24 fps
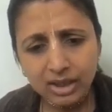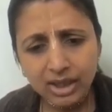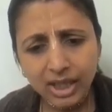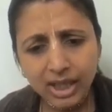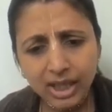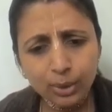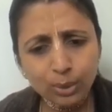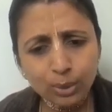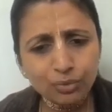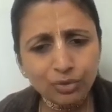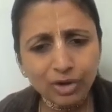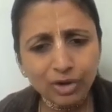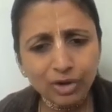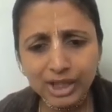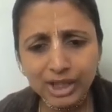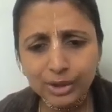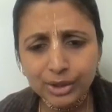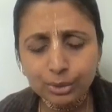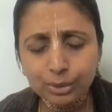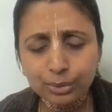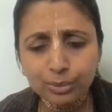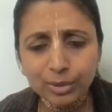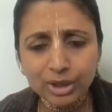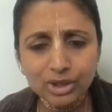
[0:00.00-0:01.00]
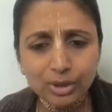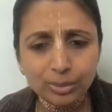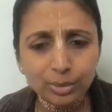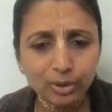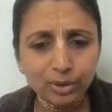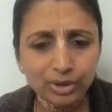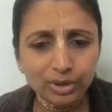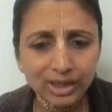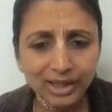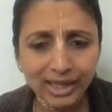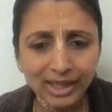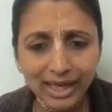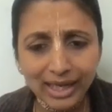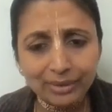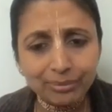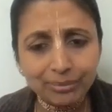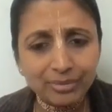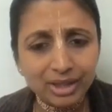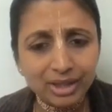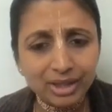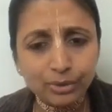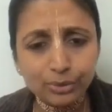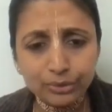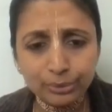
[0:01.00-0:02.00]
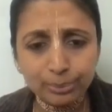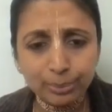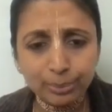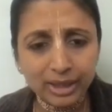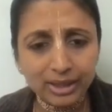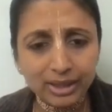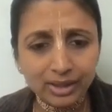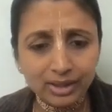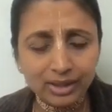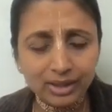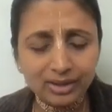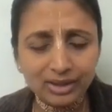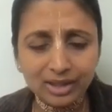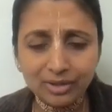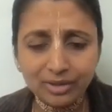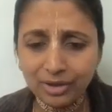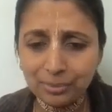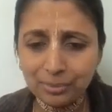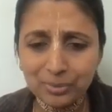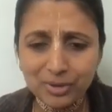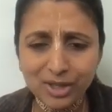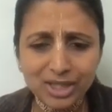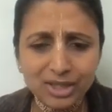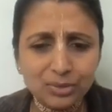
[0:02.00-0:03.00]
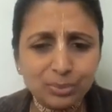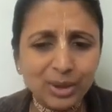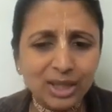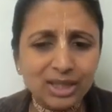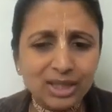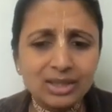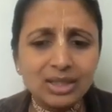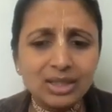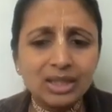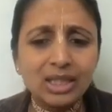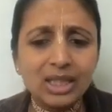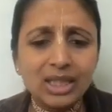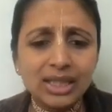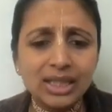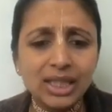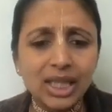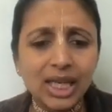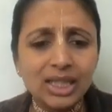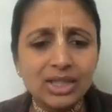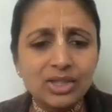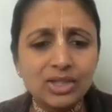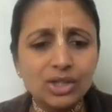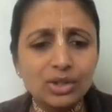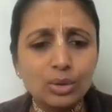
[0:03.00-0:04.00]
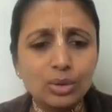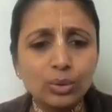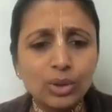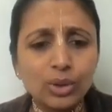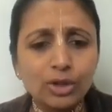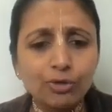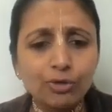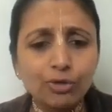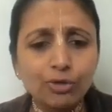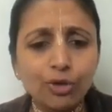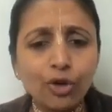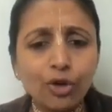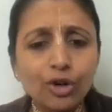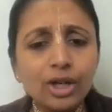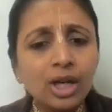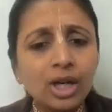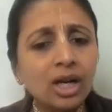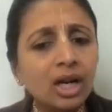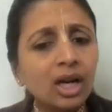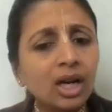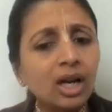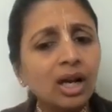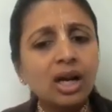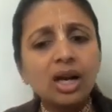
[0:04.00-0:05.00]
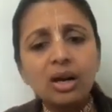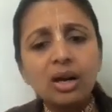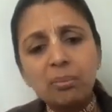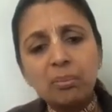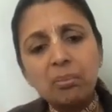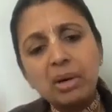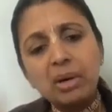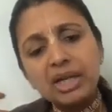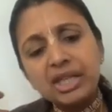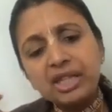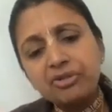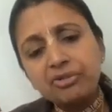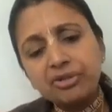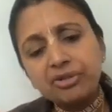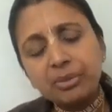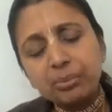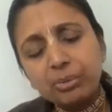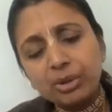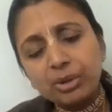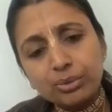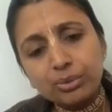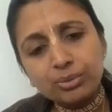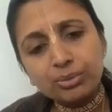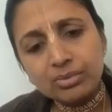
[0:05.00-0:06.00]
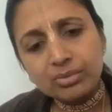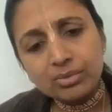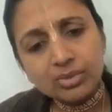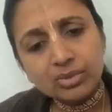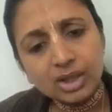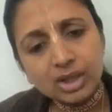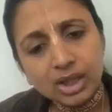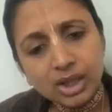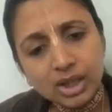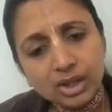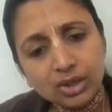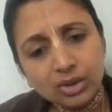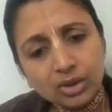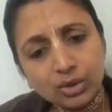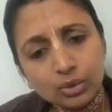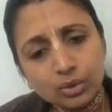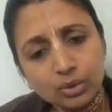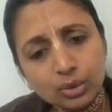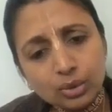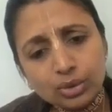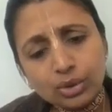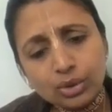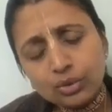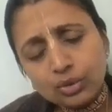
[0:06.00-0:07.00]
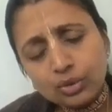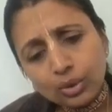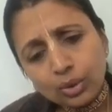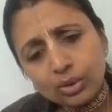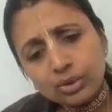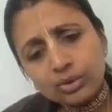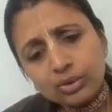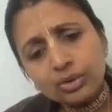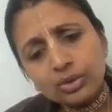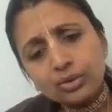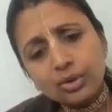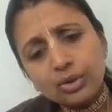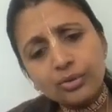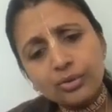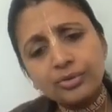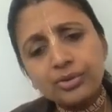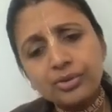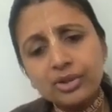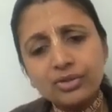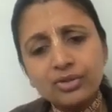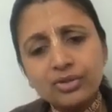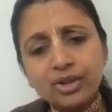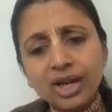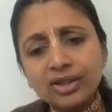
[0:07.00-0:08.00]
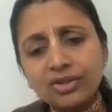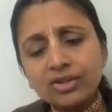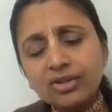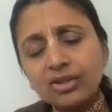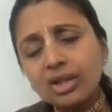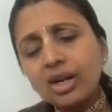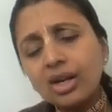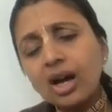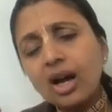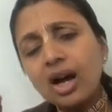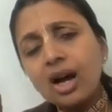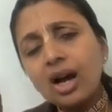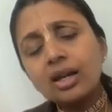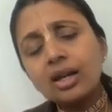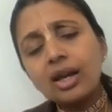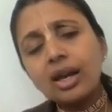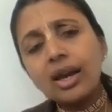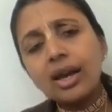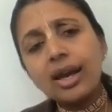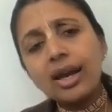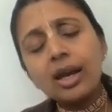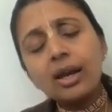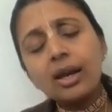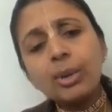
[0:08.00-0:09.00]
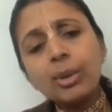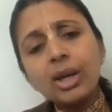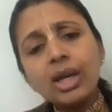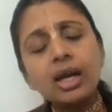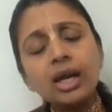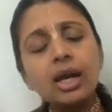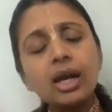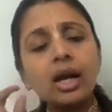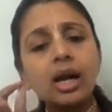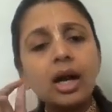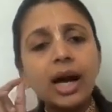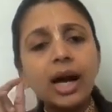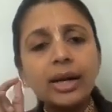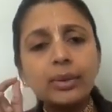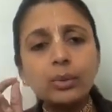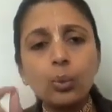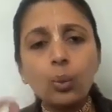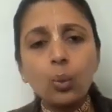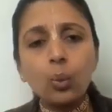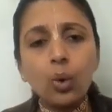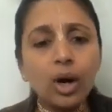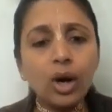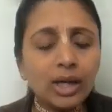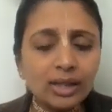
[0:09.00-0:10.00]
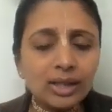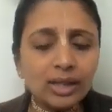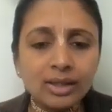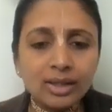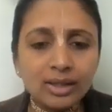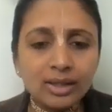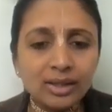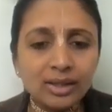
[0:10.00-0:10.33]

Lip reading: They don't worry too much about the time that you spent. The websites, basically, they are just looking for money from you. So the sources of distraction are aiming at what?